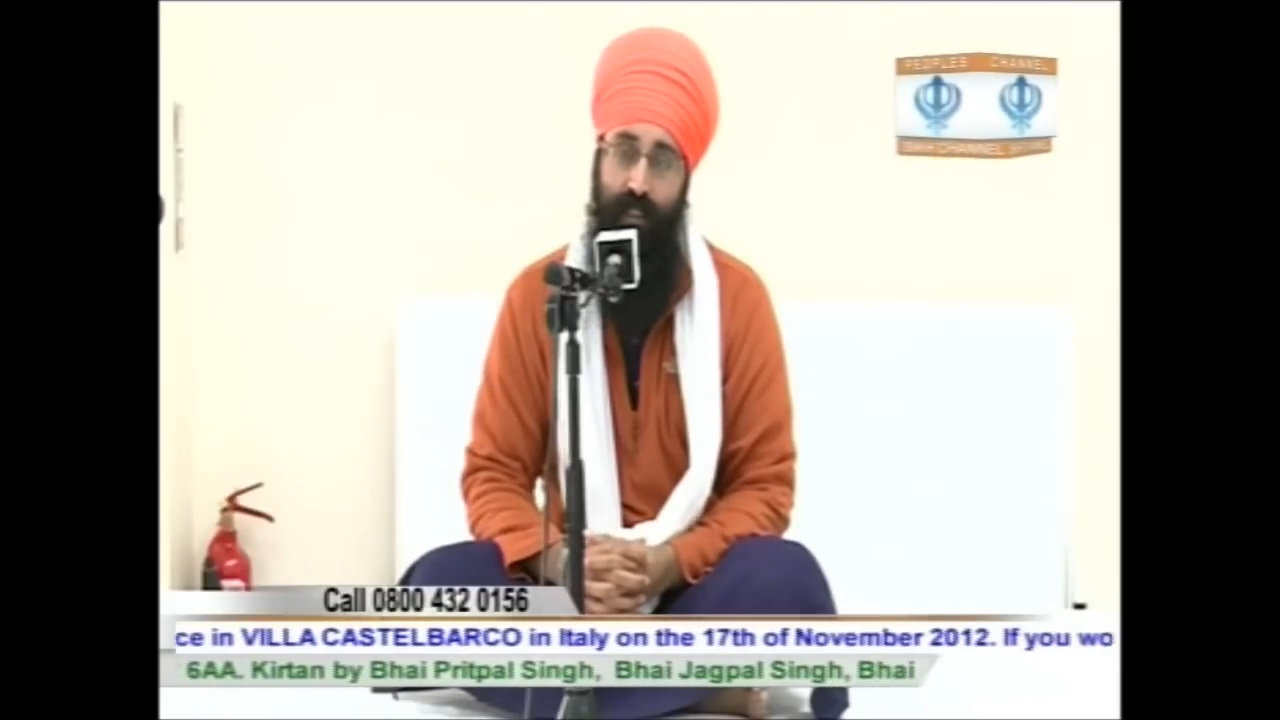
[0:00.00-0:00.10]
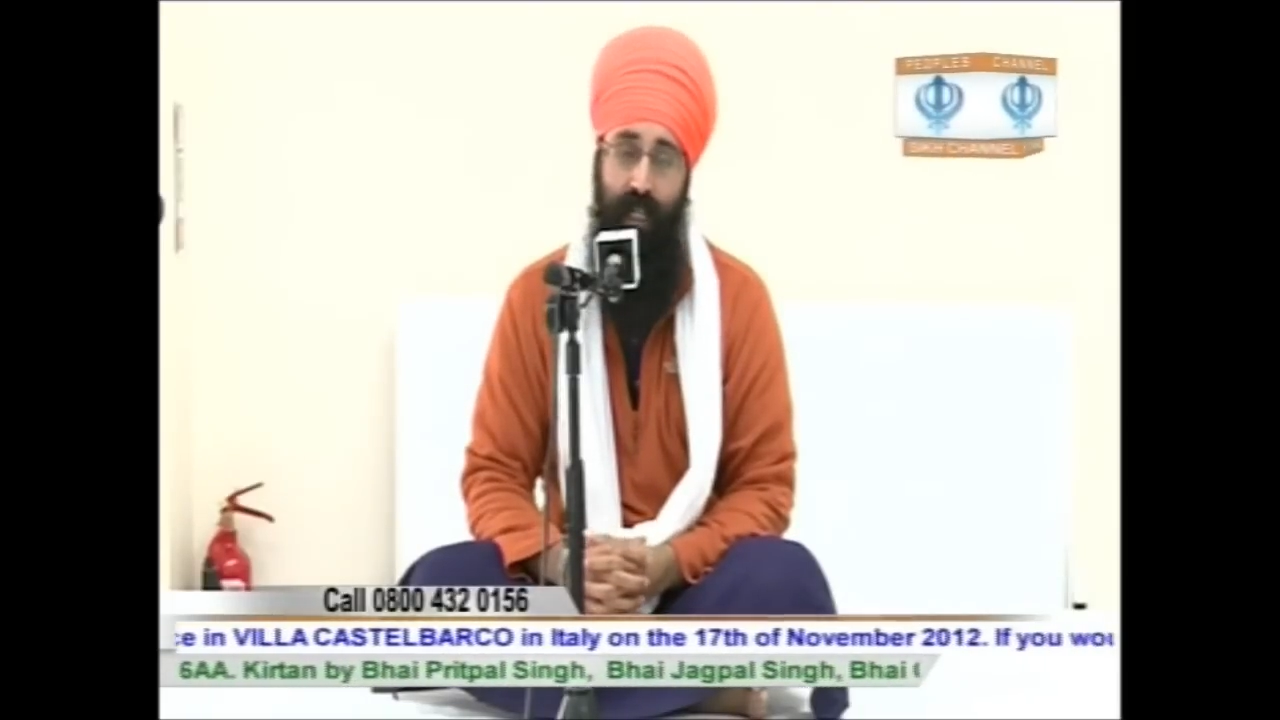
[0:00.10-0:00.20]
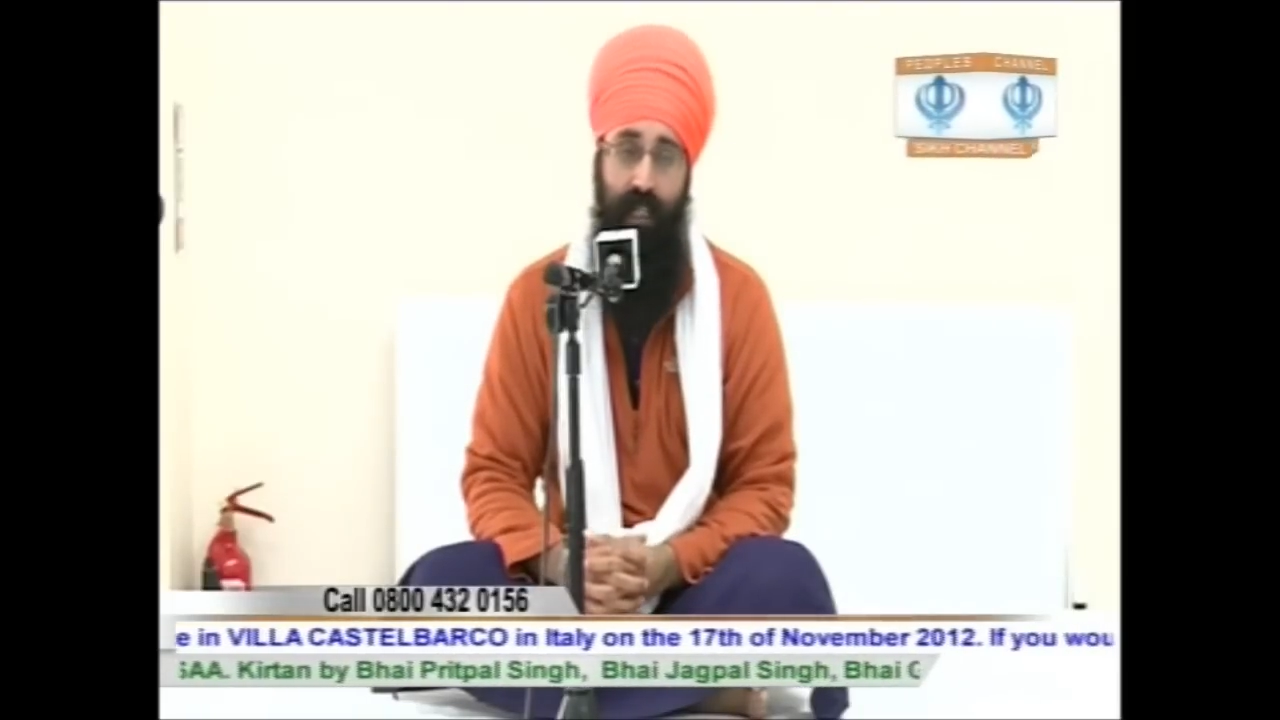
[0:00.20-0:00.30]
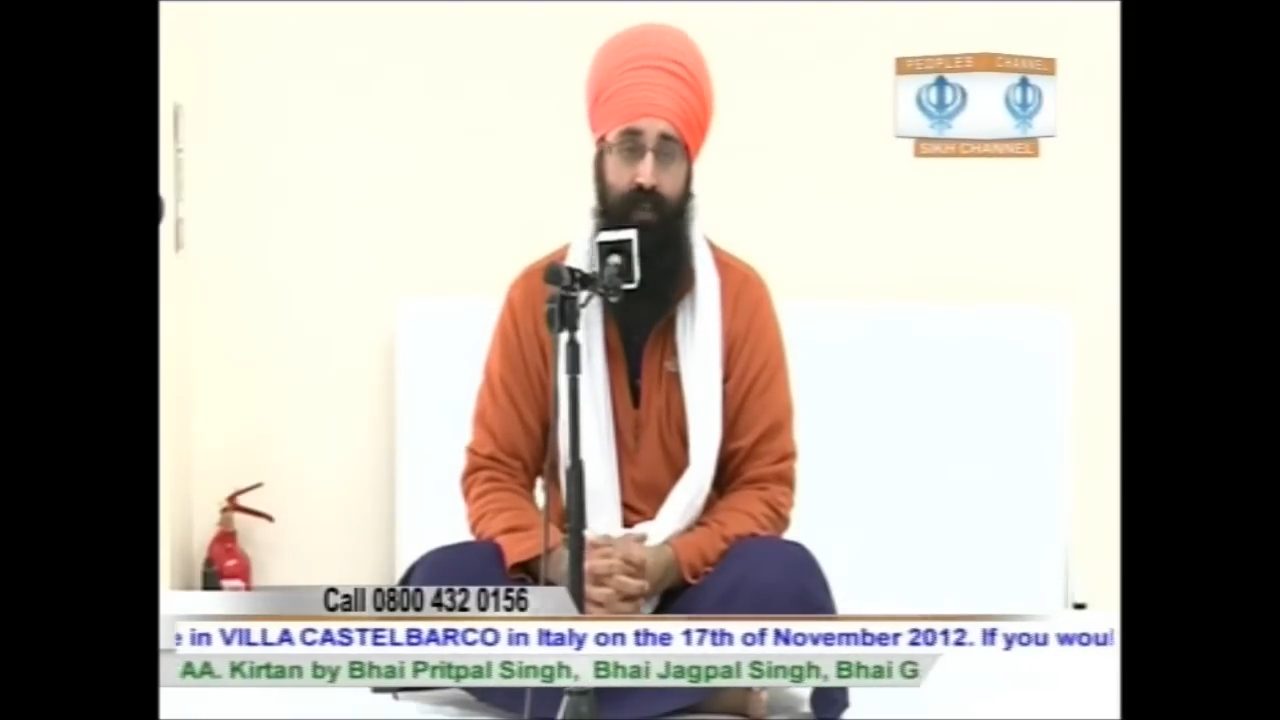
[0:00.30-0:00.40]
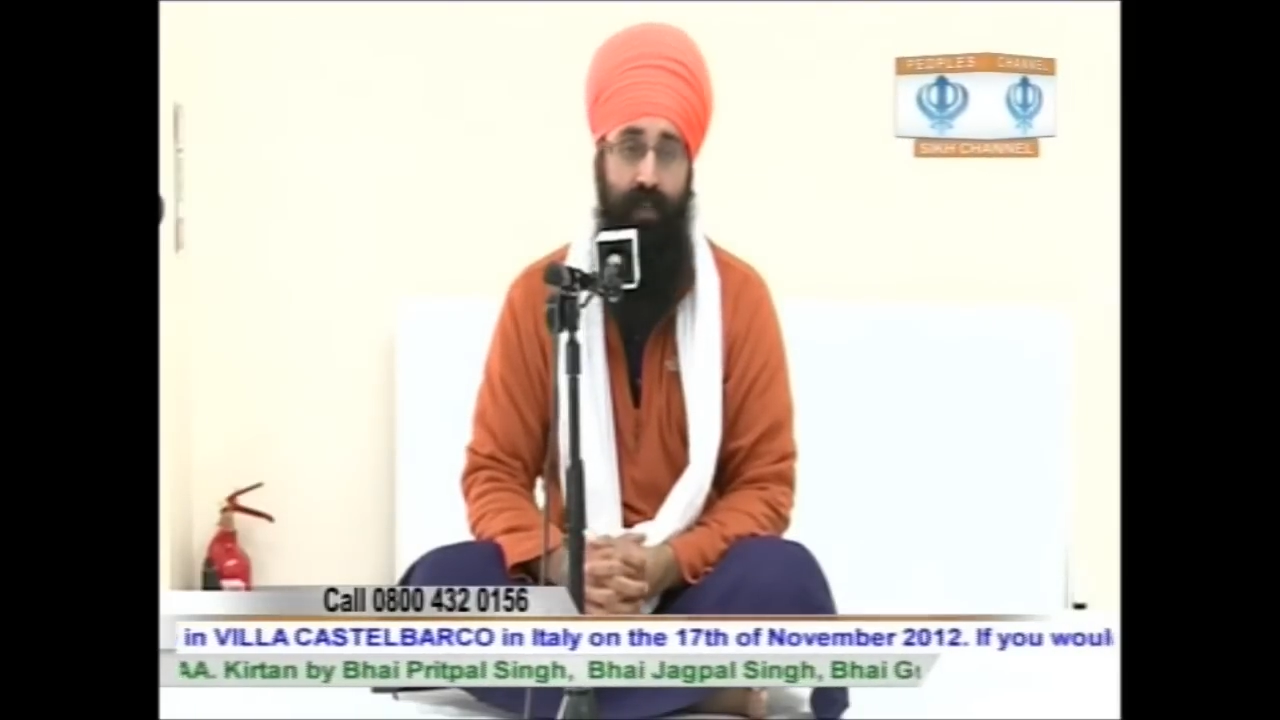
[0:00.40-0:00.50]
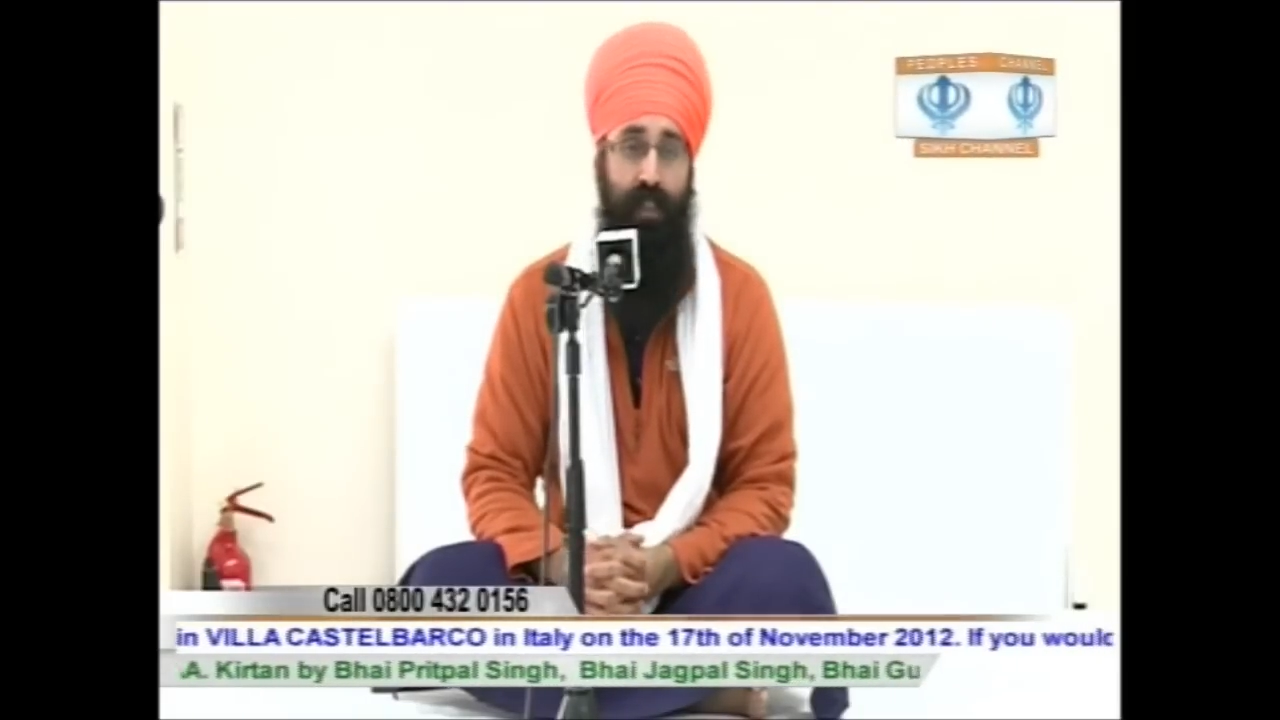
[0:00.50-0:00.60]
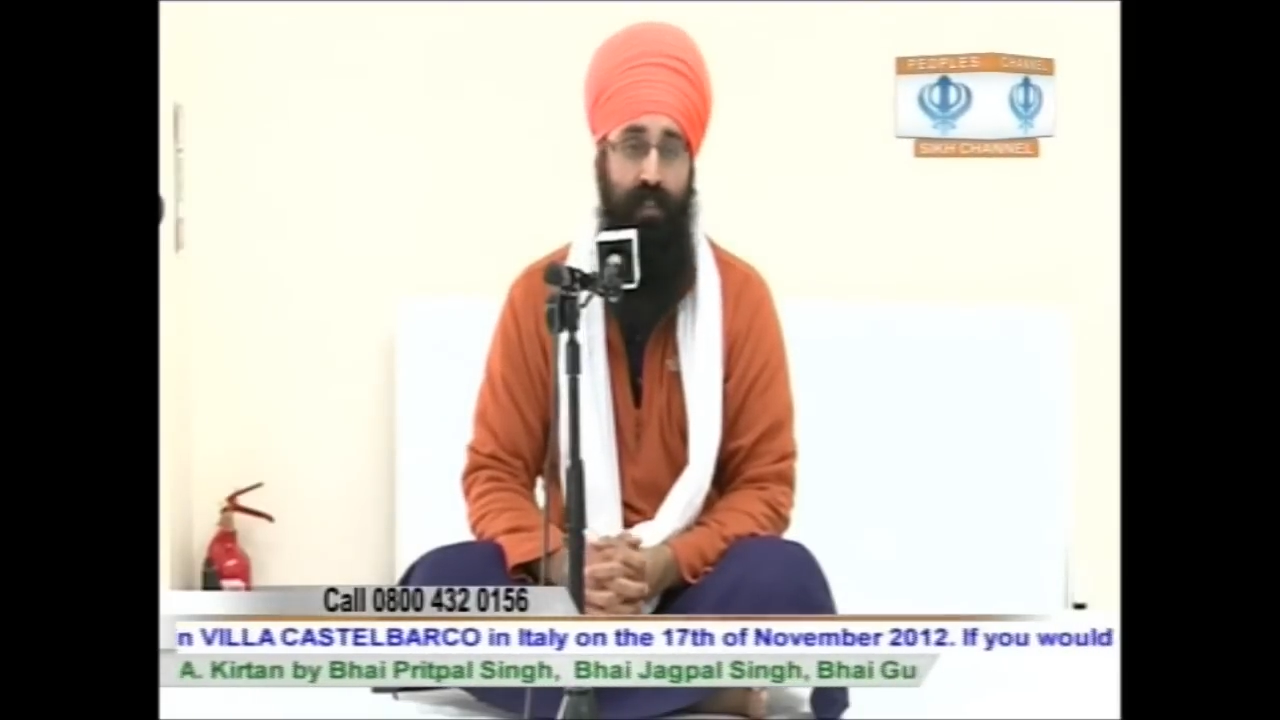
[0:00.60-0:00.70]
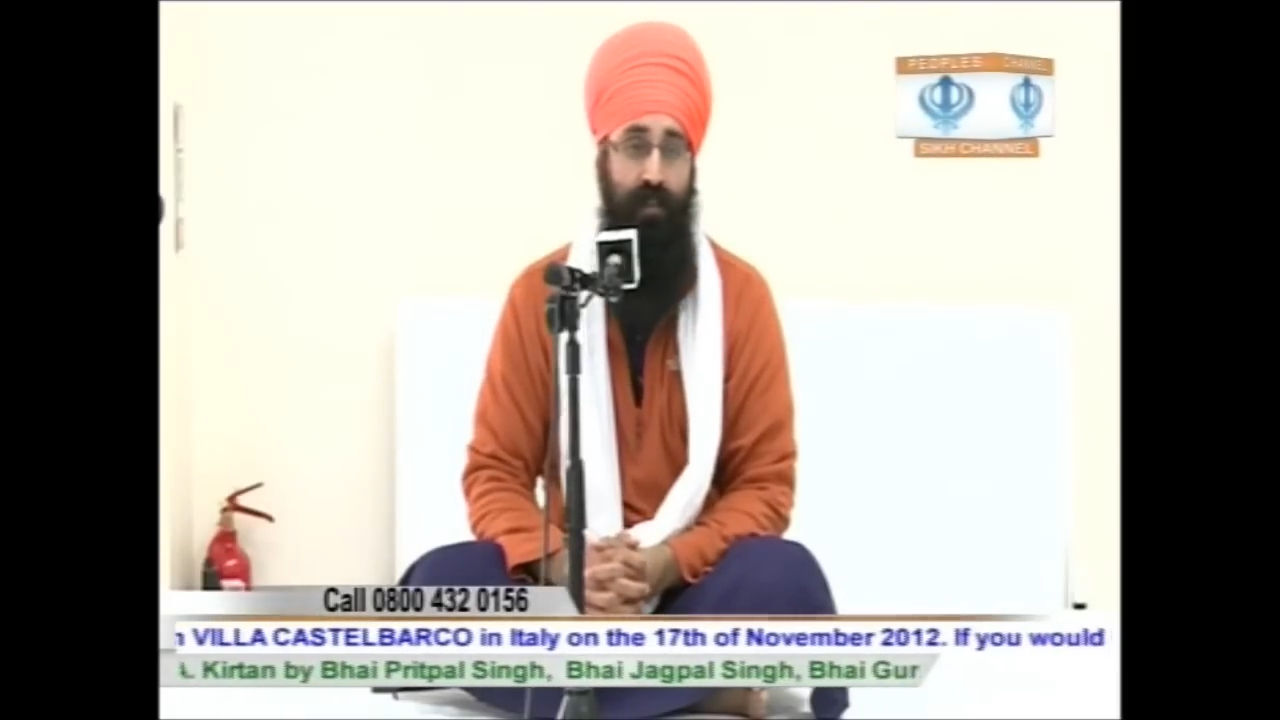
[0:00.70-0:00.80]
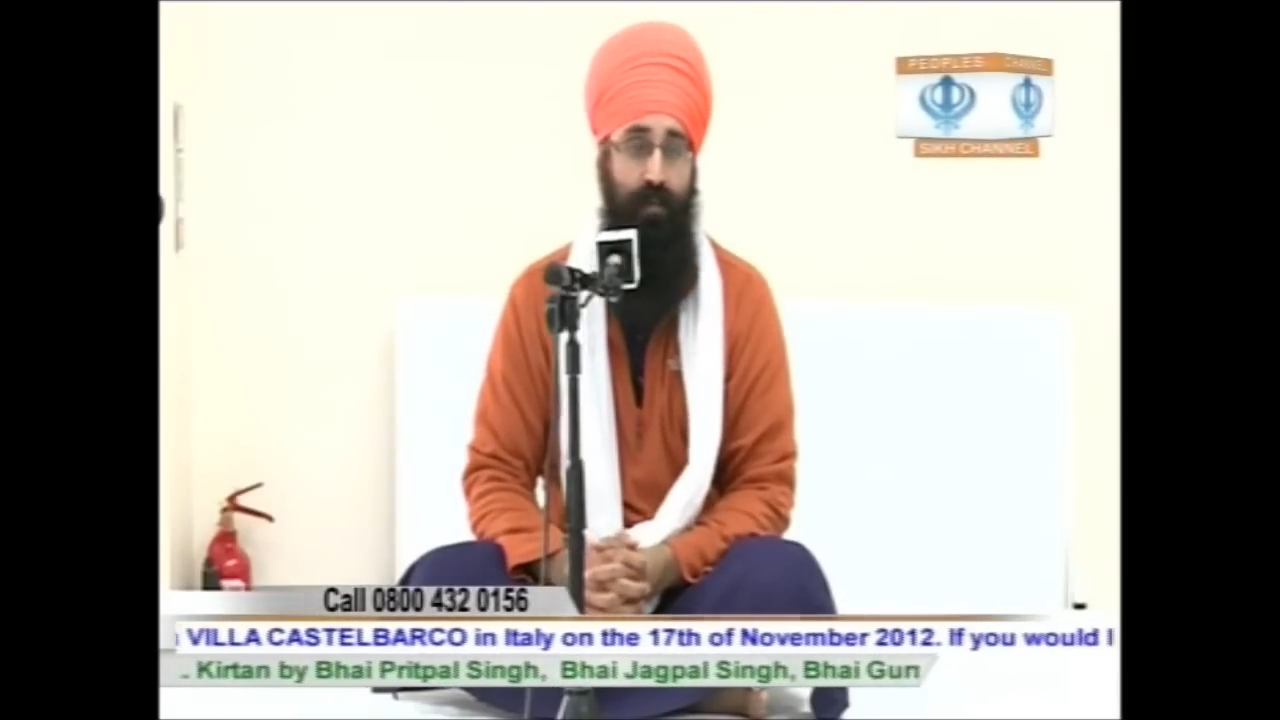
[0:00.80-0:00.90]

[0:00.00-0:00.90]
Is there any evidence